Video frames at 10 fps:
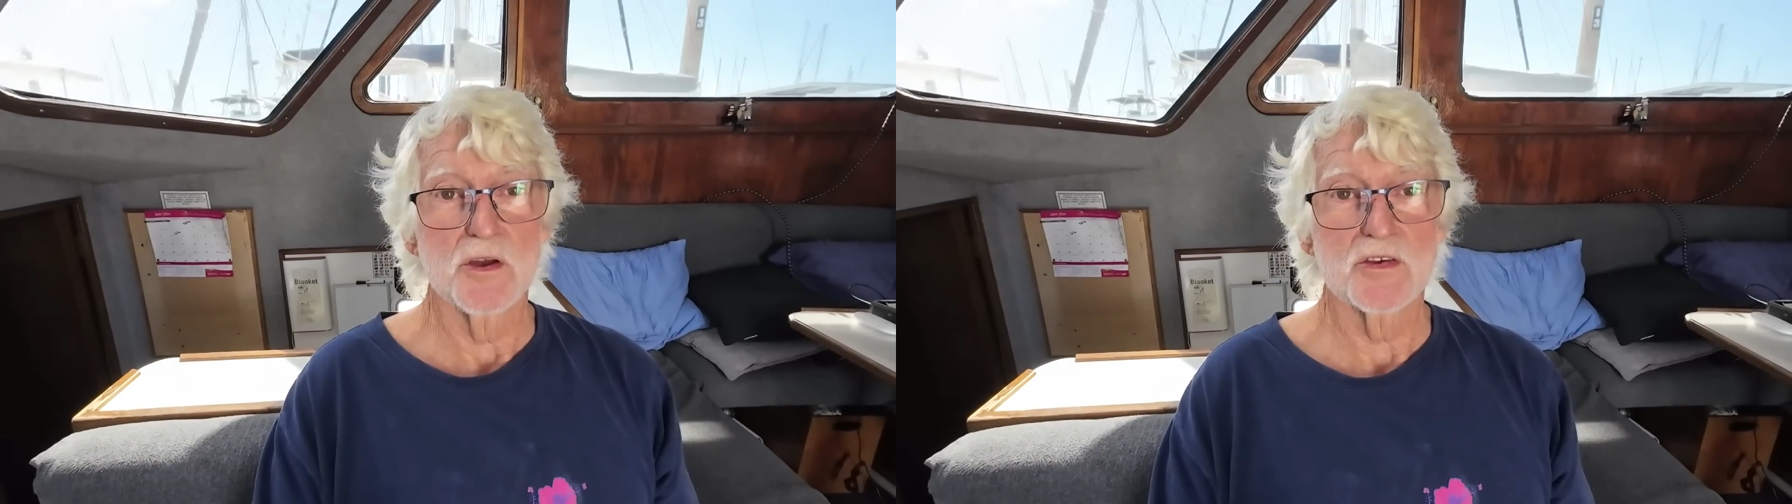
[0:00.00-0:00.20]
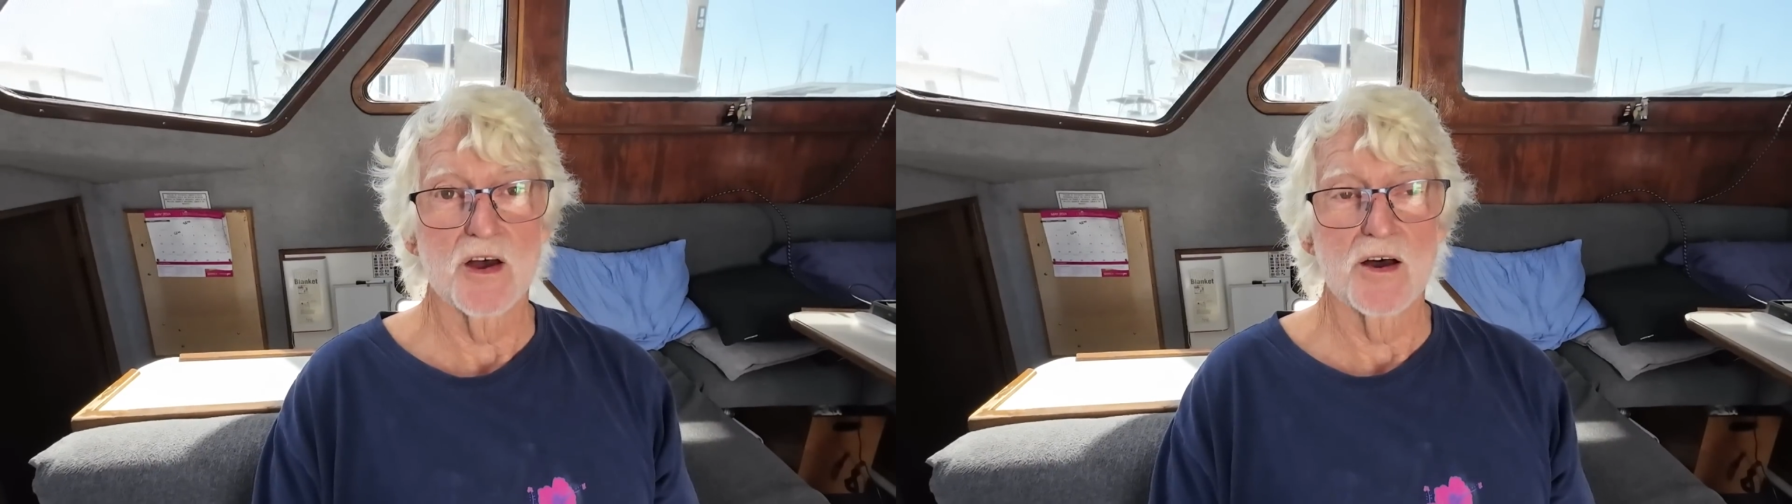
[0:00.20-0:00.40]

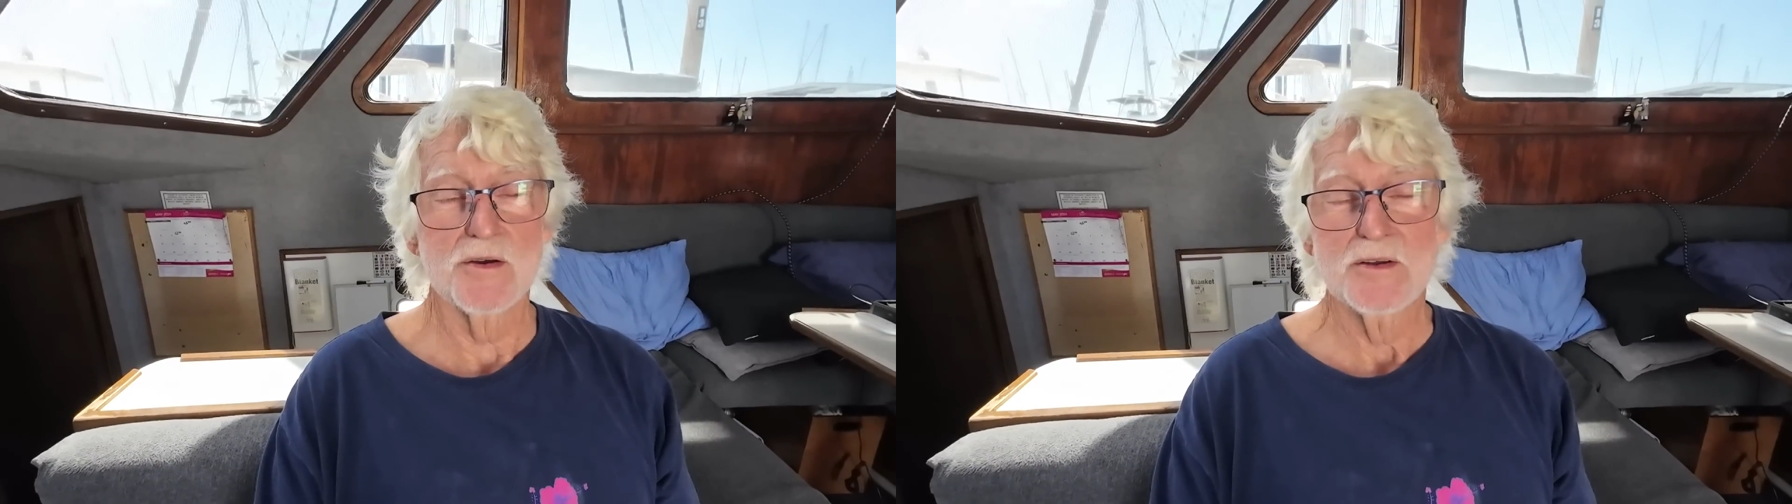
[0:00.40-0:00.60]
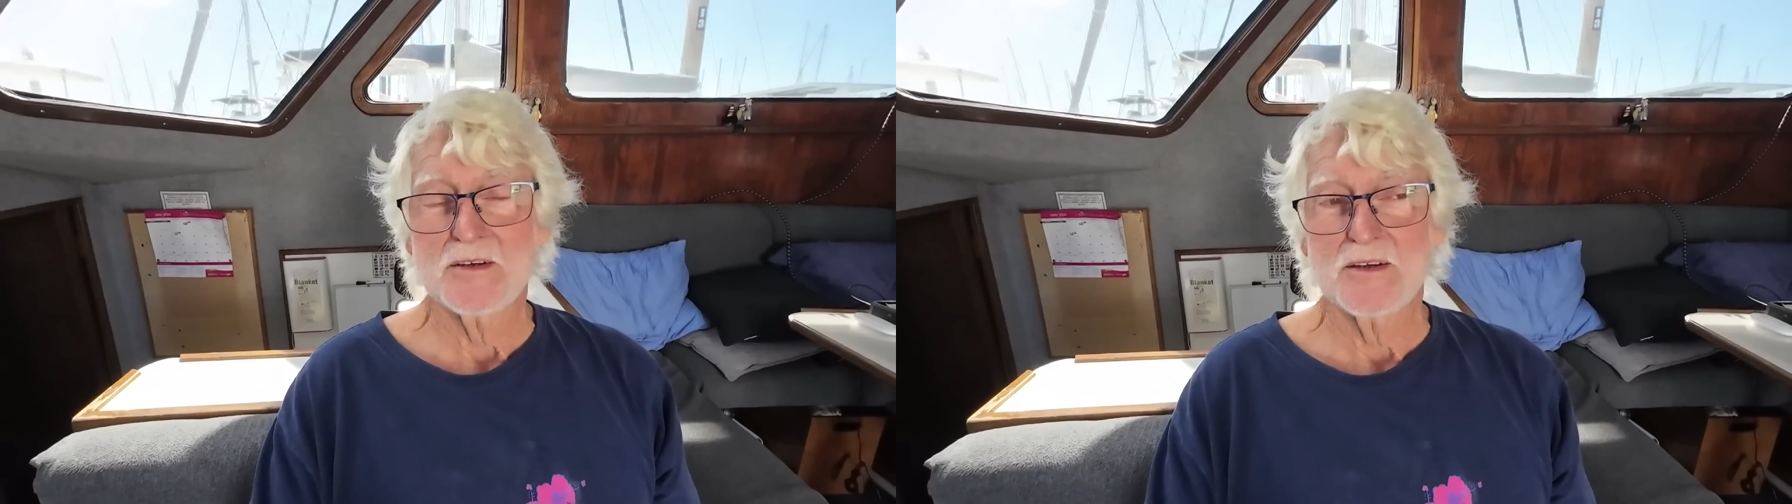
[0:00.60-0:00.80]
So
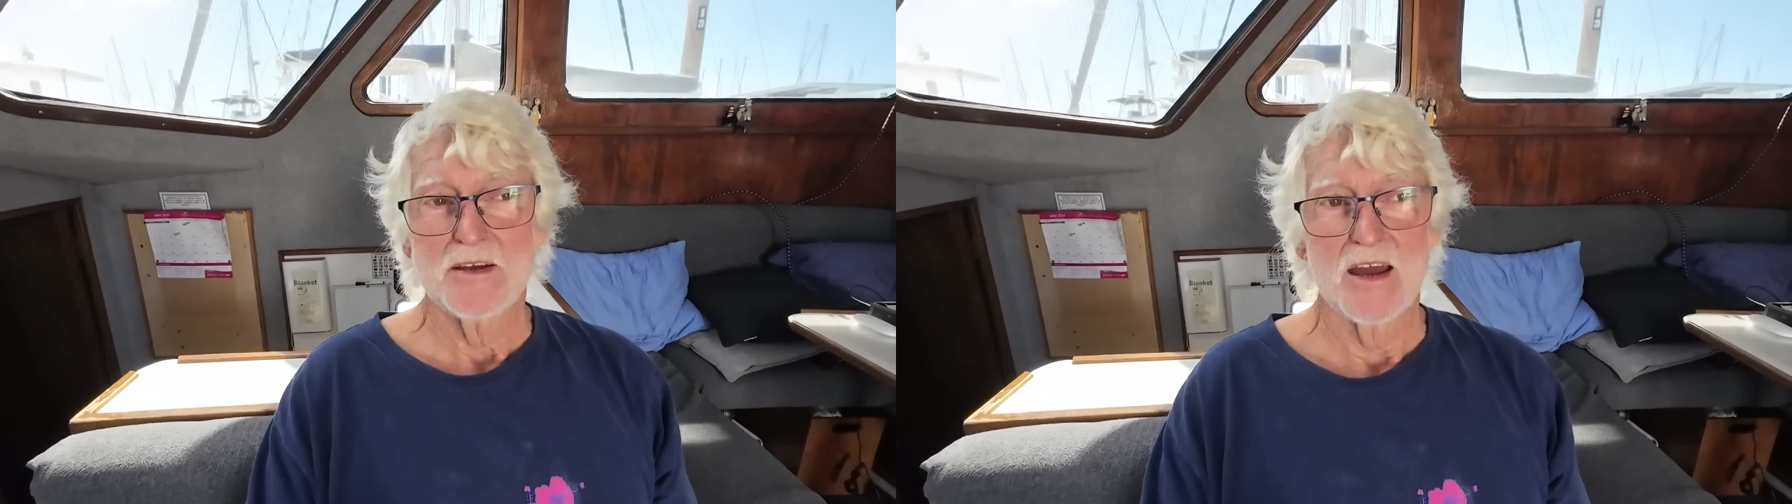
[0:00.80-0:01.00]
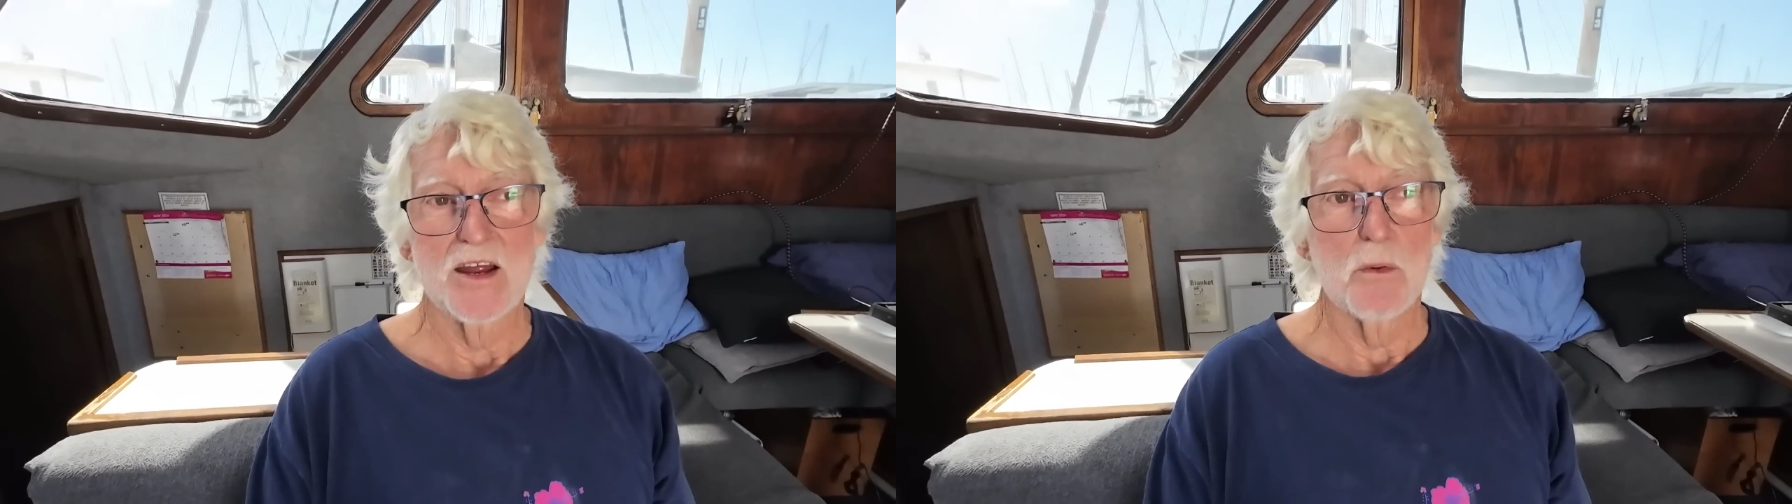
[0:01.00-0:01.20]

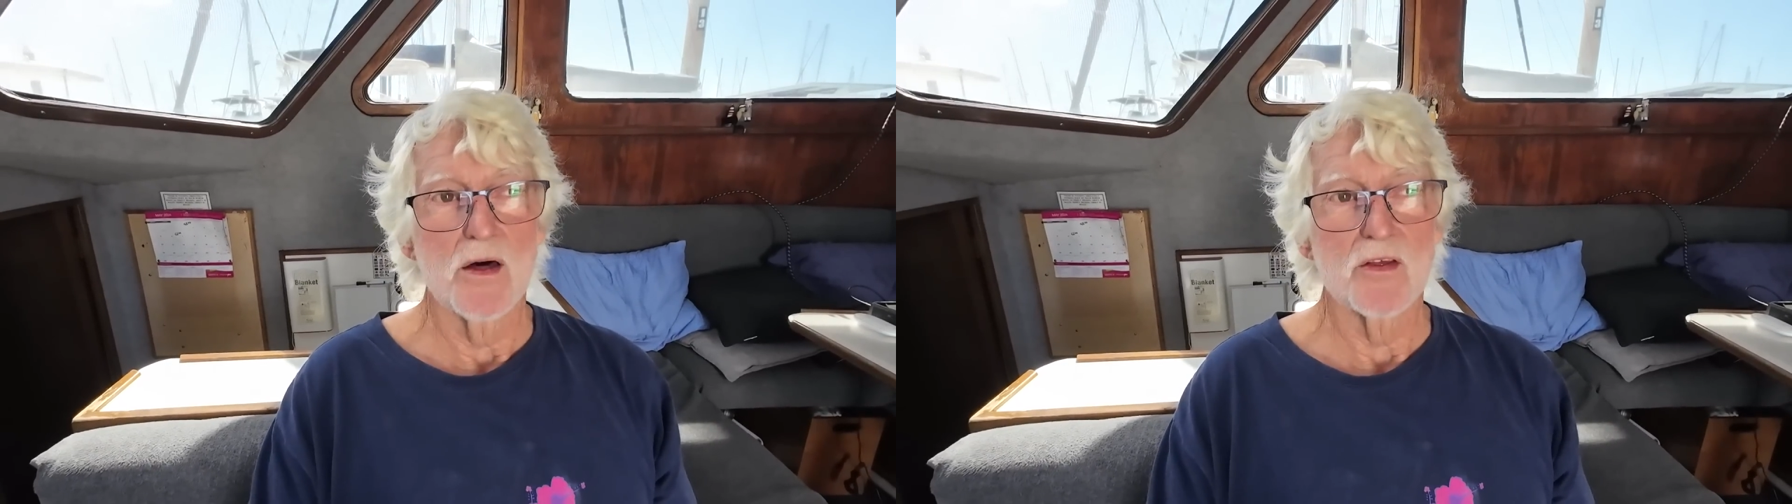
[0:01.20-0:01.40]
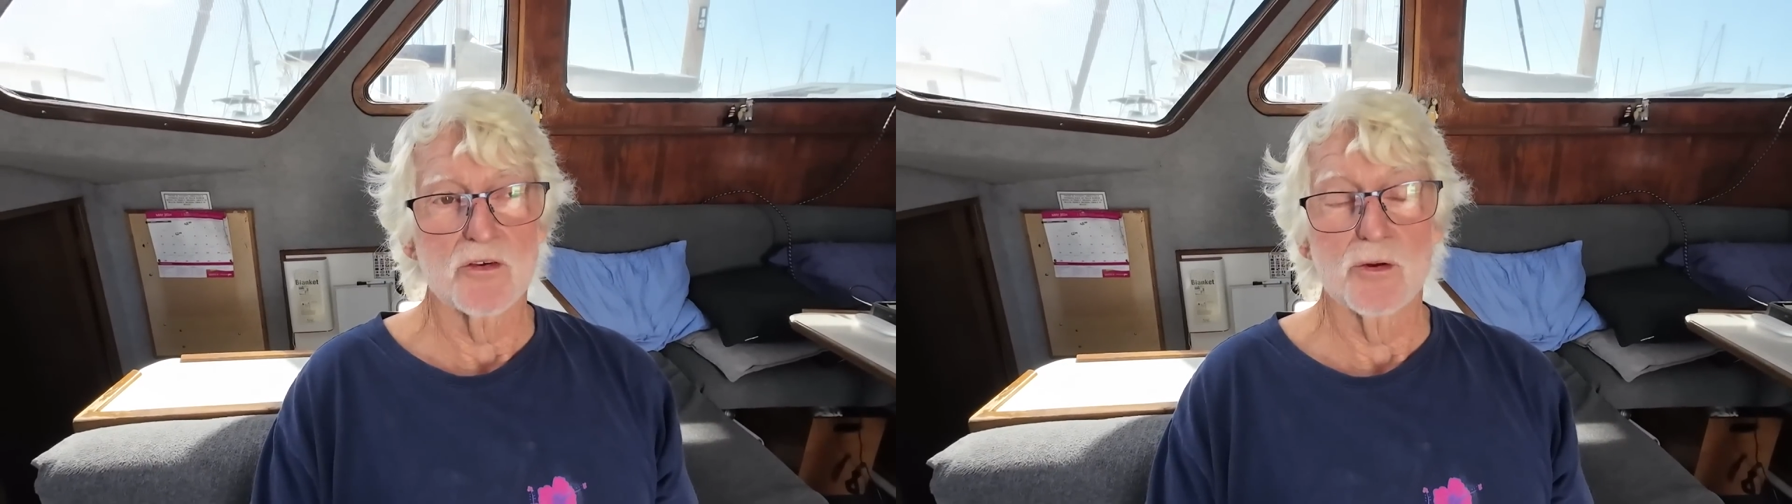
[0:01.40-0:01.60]
anyone that's